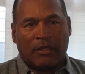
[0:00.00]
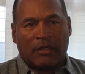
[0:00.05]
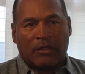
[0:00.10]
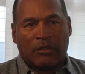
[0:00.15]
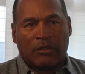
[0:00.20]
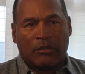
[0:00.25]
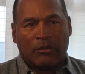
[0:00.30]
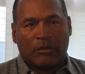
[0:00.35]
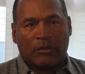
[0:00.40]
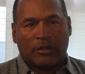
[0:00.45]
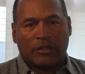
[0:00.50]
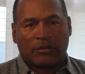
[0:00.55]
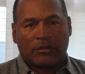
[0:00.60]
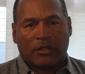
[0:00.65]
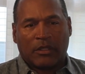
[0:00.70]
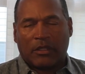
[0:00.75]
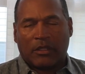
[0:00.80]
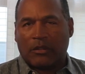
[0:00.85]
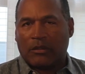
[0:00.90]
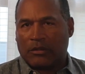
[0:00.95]
years old
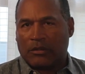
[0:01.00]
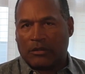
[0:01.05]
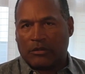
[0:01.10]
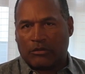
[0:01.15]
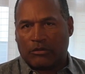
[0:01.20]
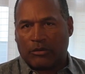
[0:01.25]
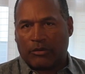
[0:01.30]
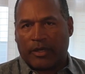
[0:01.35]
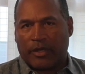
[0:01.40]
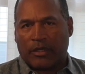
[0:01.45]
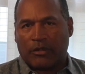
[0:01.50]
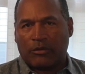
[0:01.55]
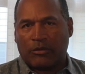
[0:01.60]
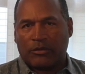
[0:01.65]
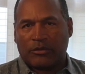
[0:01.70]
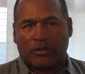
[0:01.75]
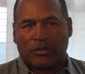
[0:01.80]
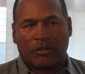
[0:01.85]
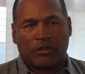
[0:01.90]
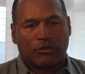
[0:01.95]
after a tough battle with
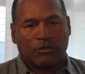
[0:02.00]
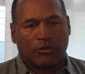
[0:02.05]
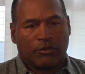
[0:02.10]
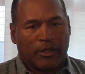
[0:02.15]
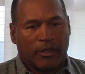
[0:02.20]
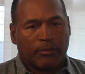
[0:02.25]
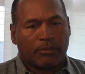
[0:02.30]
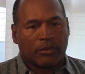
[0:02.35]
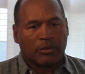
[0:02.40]
cancer, and